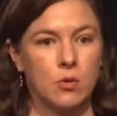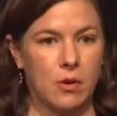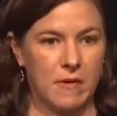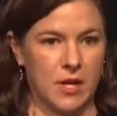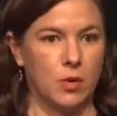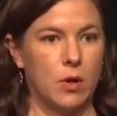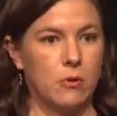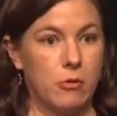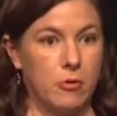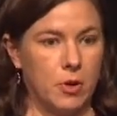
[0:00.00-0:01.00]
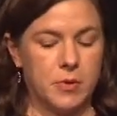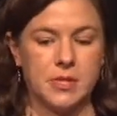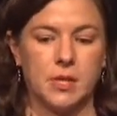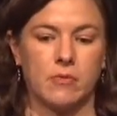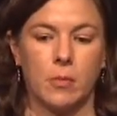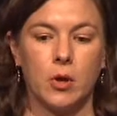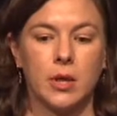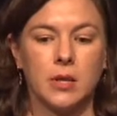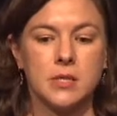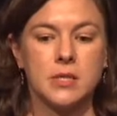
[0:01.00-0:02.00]
affecting greater than 30% of
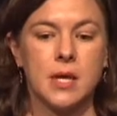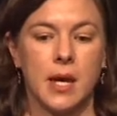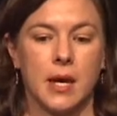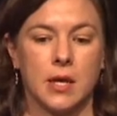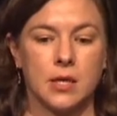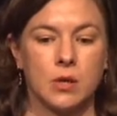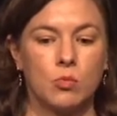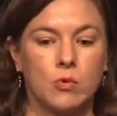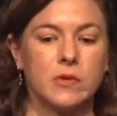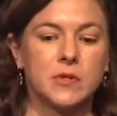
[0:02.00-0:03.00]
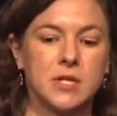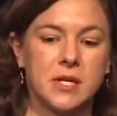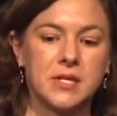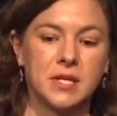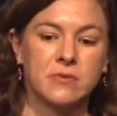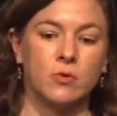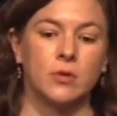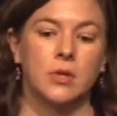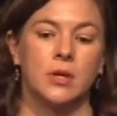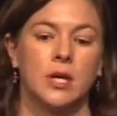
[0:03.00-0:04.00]
Americans and results in a
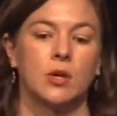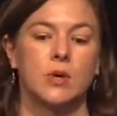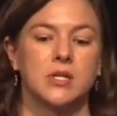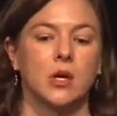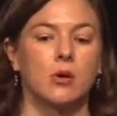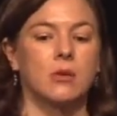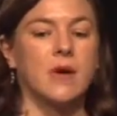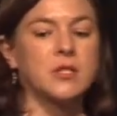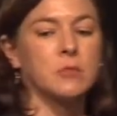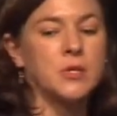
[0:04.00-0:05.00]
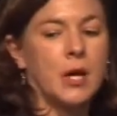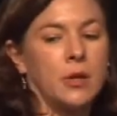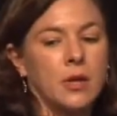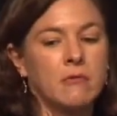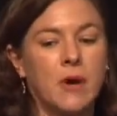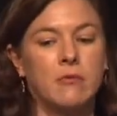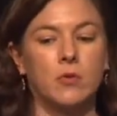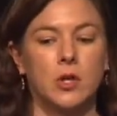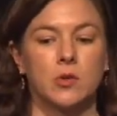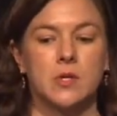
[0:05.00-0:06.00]
6-fold increase in cardiovascular mortality and a
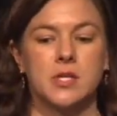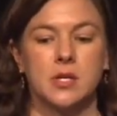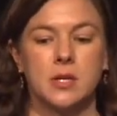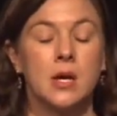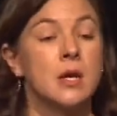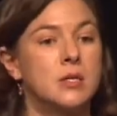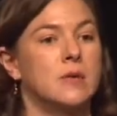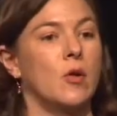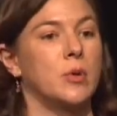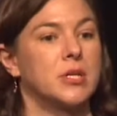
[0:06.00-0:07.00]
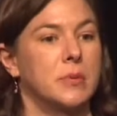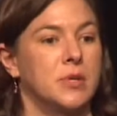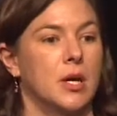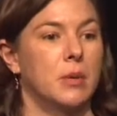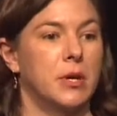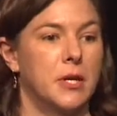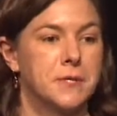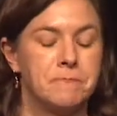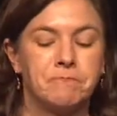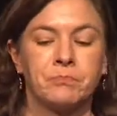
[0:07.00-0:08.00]
5-fold increase in developing type 2 diabetes.